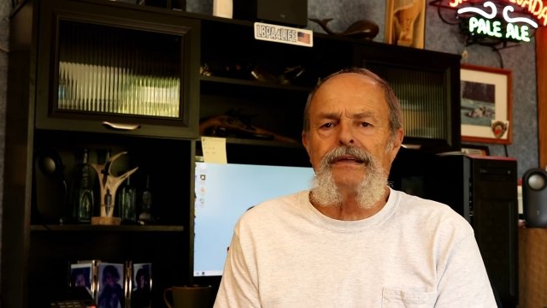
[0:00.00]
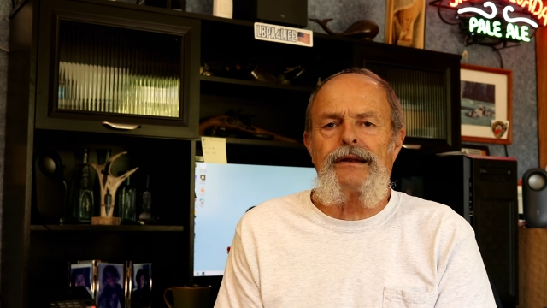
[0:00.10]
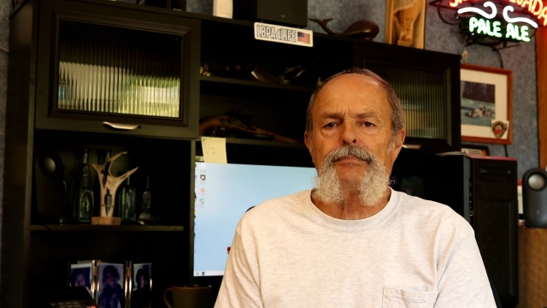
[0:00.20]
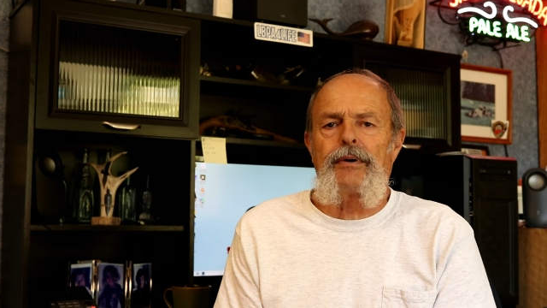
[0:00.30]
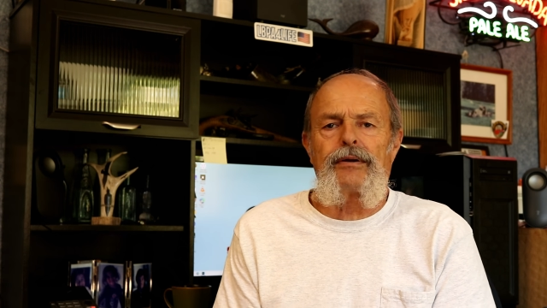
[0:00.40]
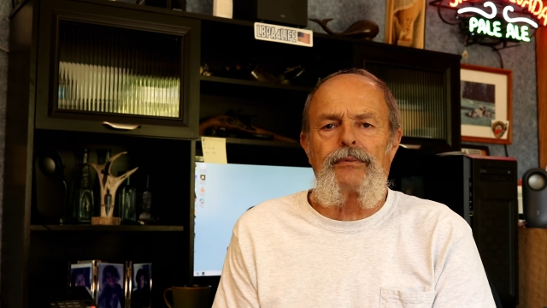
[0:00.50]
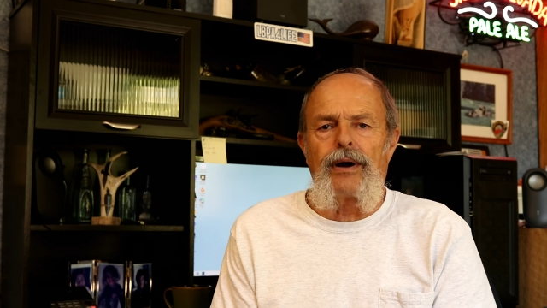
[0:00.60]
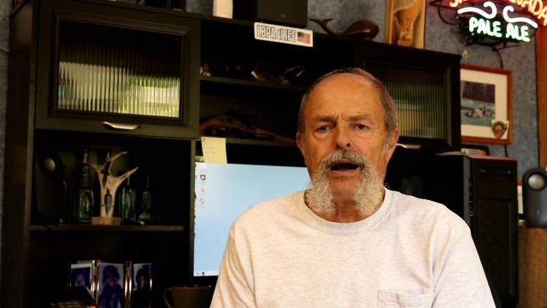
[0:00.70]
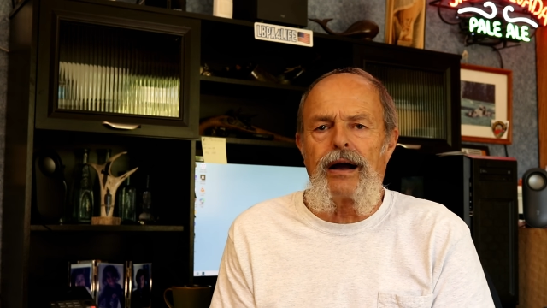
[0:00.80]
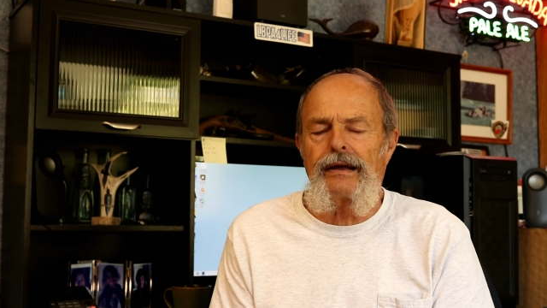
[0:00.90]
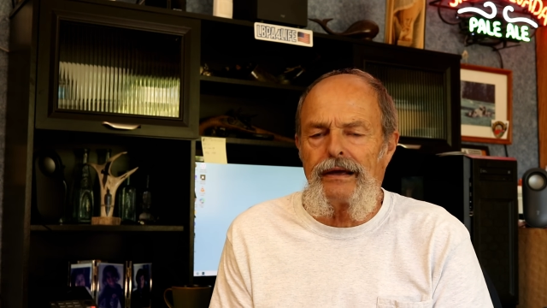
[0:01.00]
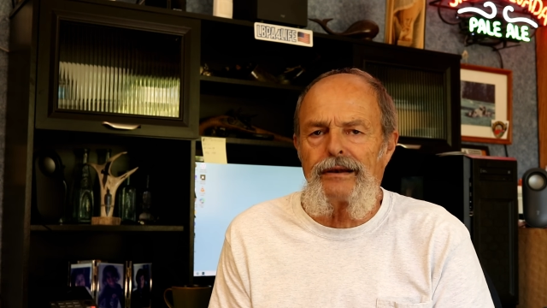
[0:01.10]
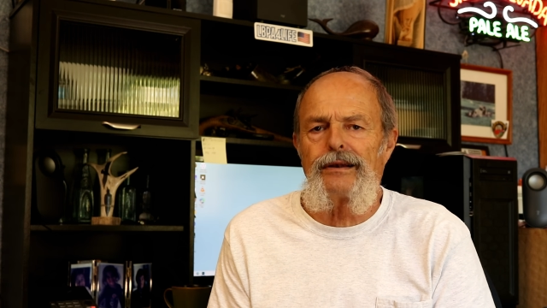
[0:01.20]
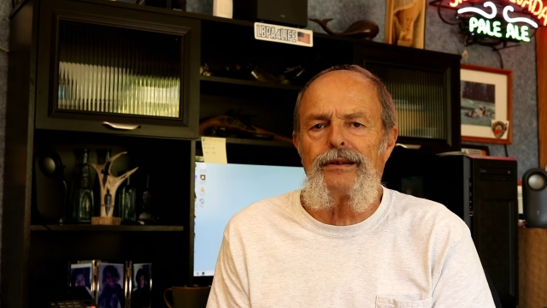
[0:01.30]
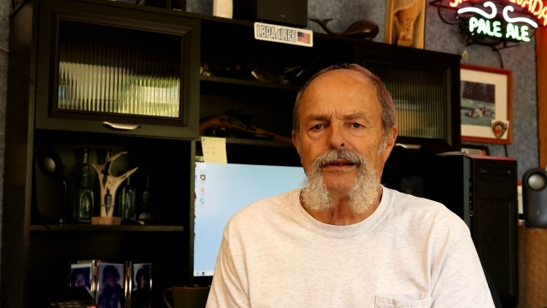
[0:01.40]
get up on a rock
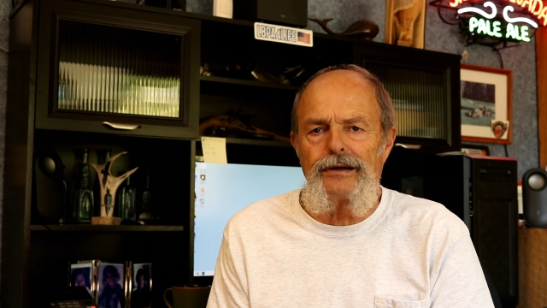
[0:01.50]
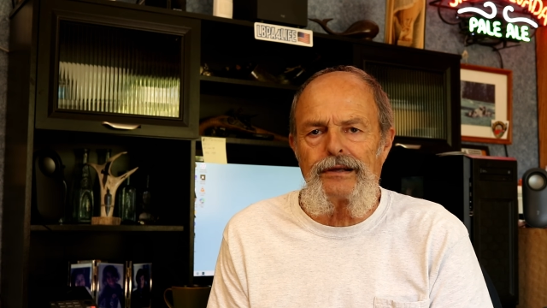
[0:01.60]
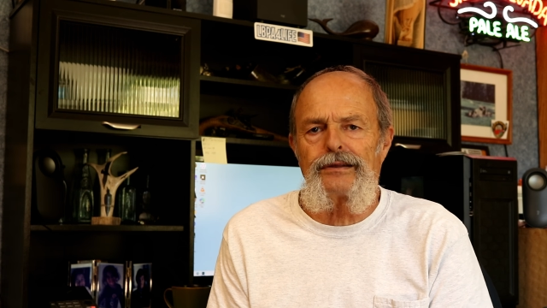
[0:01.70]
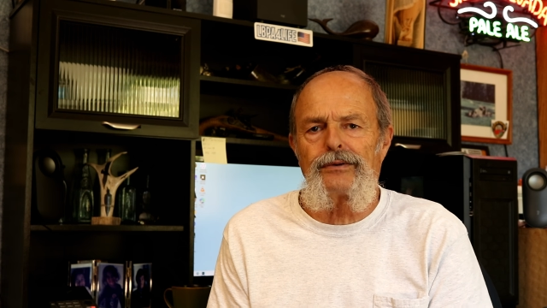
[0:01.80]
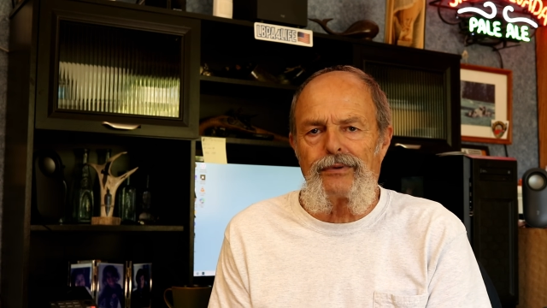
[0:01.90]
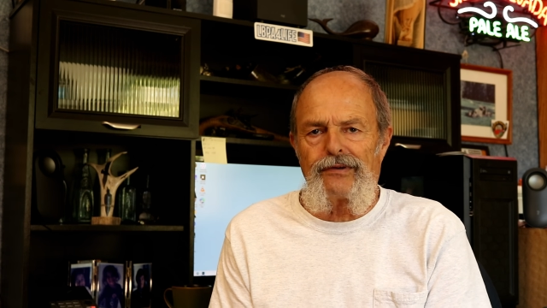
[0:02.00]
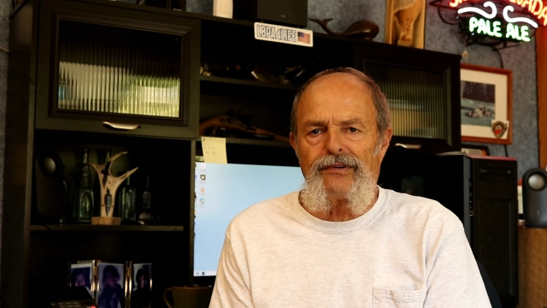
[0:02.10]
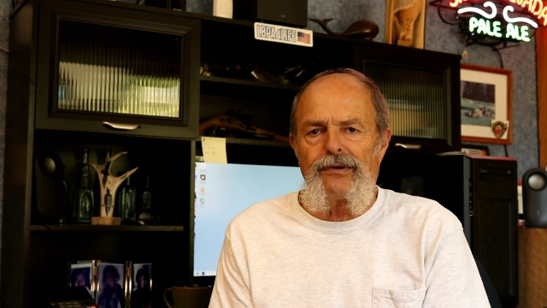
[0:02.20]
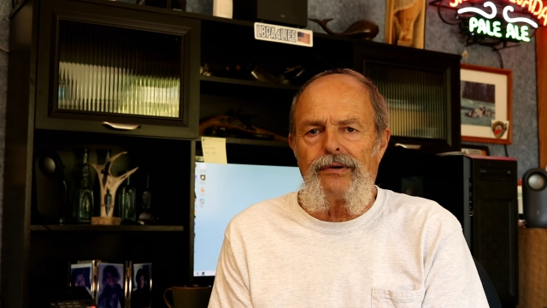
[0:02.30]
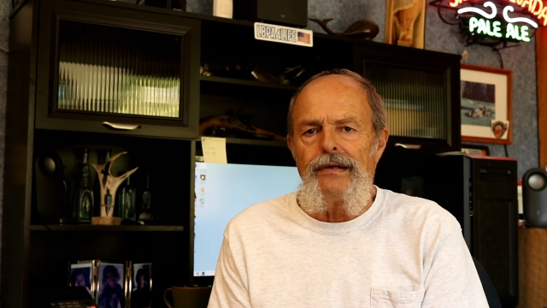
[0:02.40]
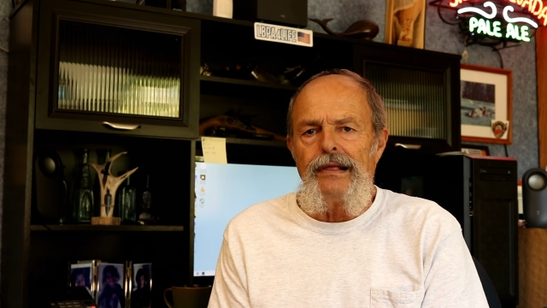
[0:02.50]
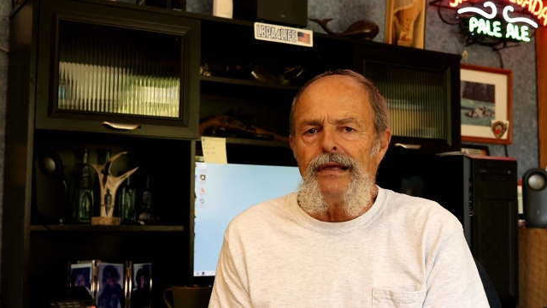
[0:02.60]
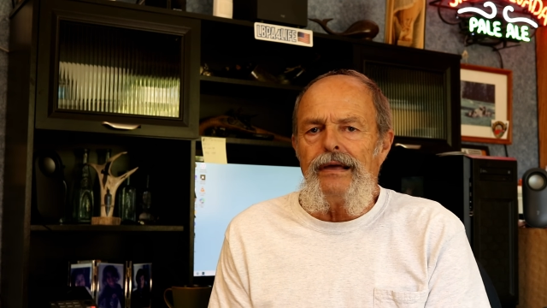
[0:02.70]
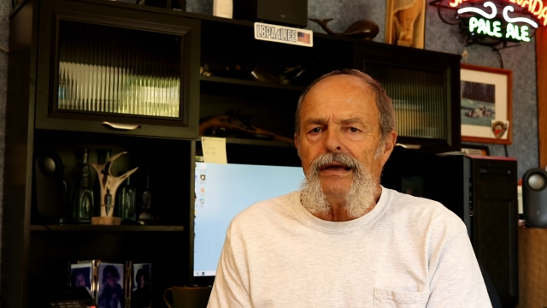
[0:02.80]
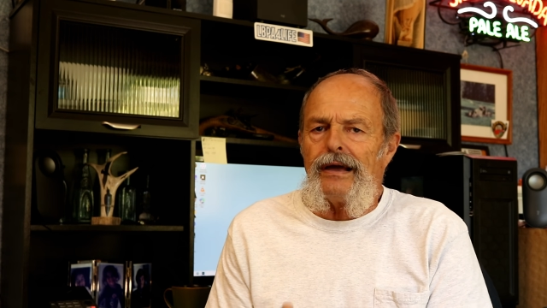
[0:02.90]
and look at the river
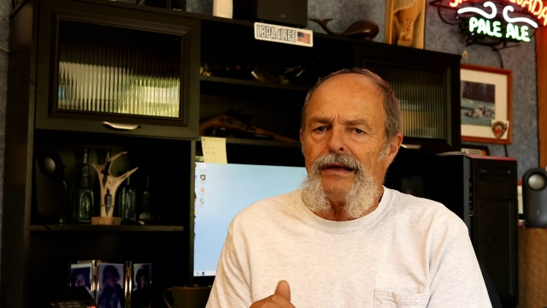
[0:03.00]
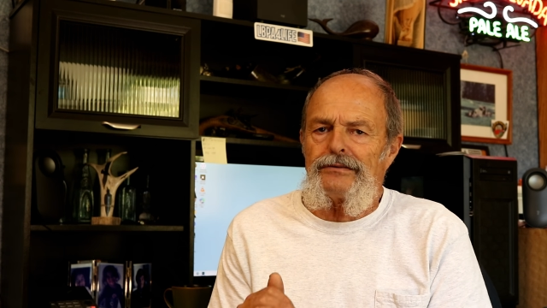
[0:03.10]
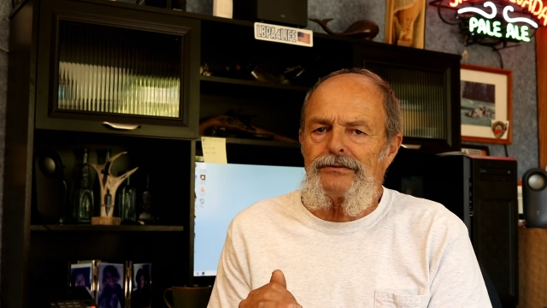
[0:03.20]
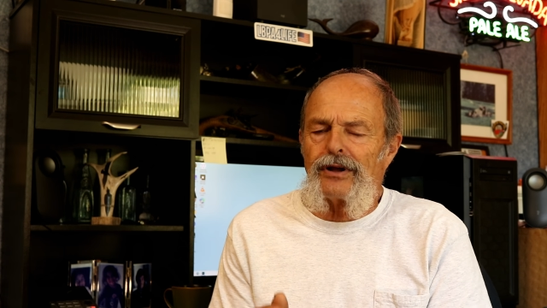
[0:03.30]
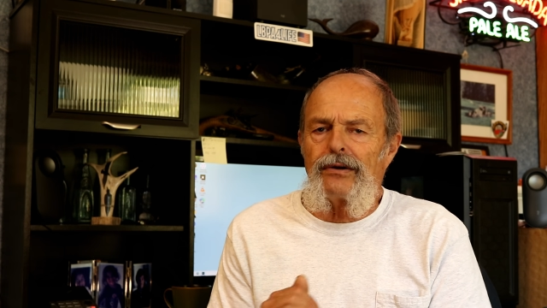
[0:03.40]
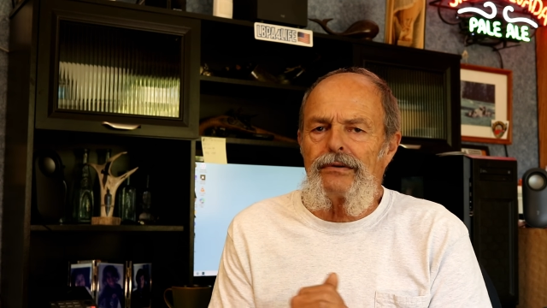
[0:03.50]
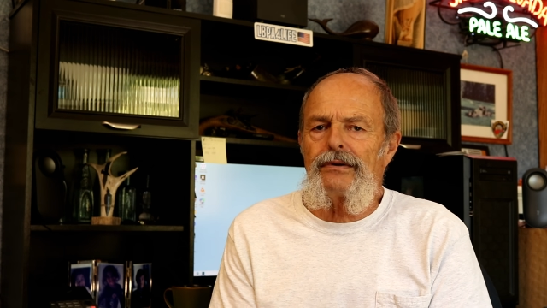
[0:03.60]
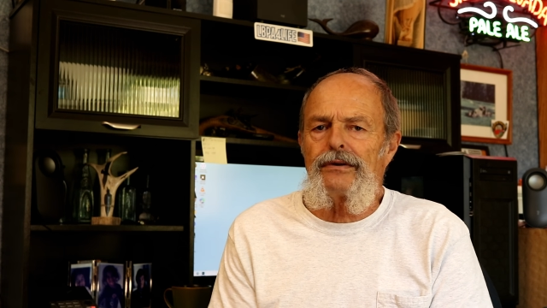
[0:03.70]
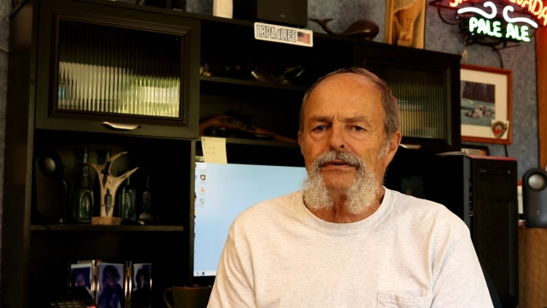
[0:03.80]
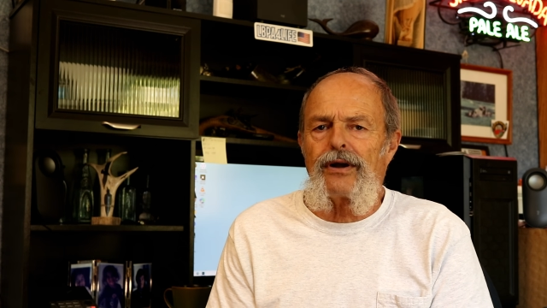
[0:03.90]
and start